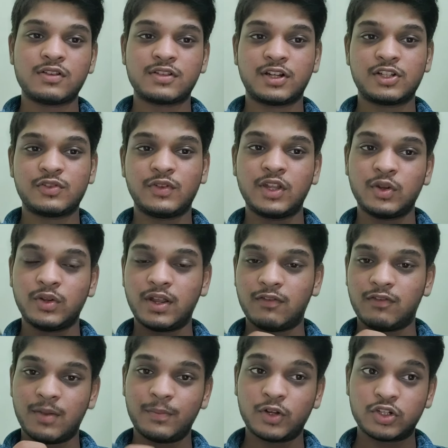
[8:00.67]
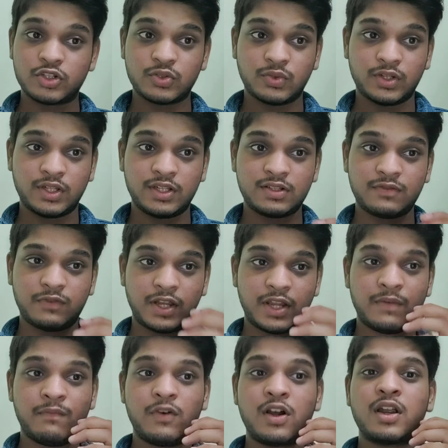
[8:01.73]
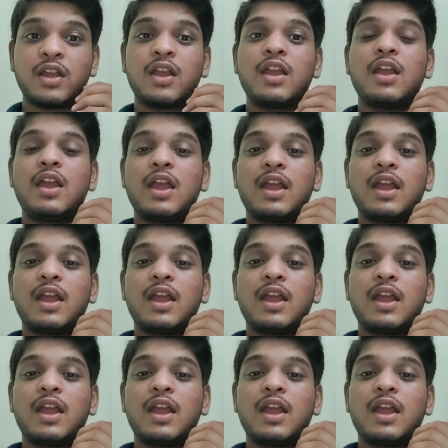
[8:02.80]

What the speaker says: because it's where you develop your story's framework